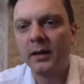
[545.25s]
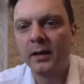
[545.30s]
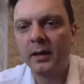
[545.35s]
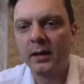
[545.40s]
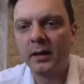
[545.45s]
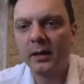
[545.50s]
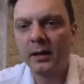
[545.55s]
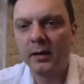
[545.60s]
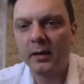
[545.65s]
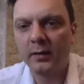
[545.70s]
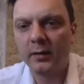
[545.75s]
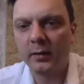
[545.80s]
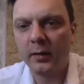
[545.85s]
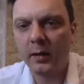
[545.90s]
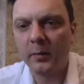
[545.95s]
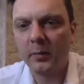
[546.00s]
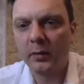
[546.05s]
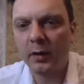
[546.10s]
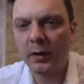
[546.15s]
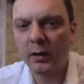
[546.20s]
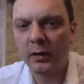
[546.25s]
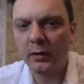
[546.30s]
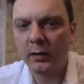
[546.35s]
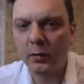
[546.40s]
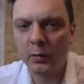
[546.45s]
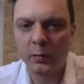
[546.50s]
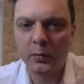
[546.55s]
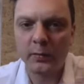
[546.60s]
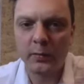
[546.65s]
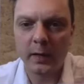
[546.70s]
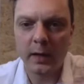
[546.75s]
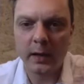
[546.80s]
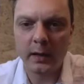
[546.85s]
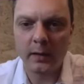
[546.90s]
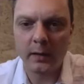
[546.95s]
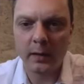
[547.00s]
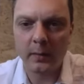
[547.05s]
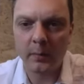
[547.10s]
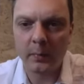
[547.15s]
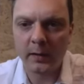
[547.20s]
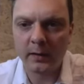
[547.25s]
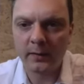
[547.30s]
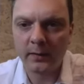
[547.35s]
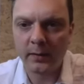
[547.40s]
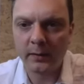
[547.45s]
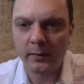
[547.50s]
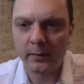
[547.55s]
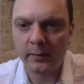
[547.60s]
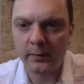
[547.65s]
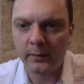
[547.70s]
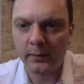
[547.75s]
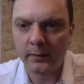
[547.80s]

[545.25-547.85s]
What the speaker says: So I'm not a huge fan of that myself.